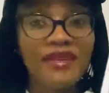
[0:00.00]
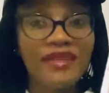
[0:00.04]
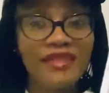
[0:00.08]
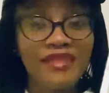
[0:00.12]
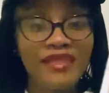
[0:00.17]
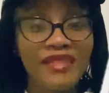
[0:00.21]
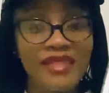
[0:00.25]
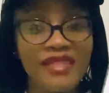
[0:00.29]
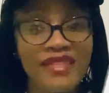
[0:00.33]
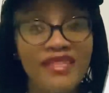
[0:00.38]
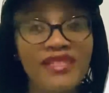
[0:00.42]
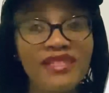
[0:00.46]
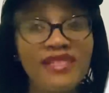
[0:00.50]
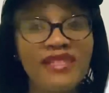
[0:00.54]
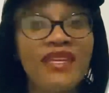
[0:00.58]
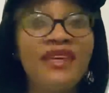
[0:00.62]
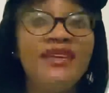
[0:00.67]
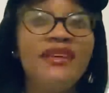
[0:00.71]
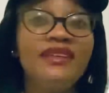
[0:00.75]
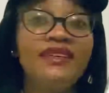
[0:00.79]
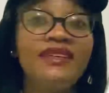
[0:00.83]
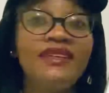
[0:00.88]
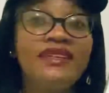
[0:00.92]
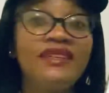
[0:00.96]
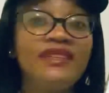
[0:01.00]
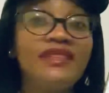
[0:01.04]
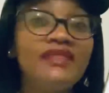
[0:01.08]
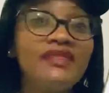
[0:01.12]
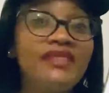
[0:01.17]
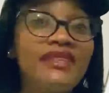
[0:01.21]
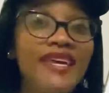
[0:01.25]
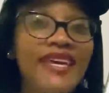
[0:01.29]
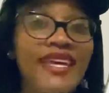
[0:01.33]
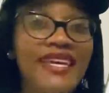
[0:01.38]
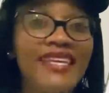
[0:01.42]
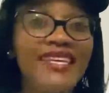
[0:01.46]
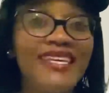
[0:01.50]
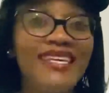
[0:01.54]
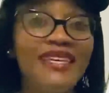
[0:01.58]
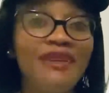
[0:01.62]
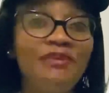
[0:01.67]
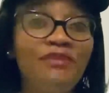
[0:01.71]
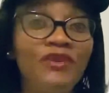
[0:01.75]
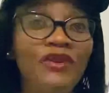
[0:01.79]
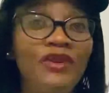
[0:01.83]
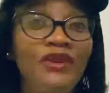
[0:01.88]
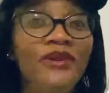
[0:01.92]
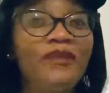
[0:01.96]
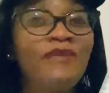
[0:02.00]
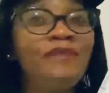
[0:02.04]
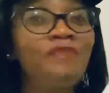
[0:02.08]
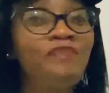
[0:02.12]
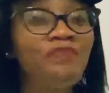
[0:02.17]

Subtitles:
This is a keeper.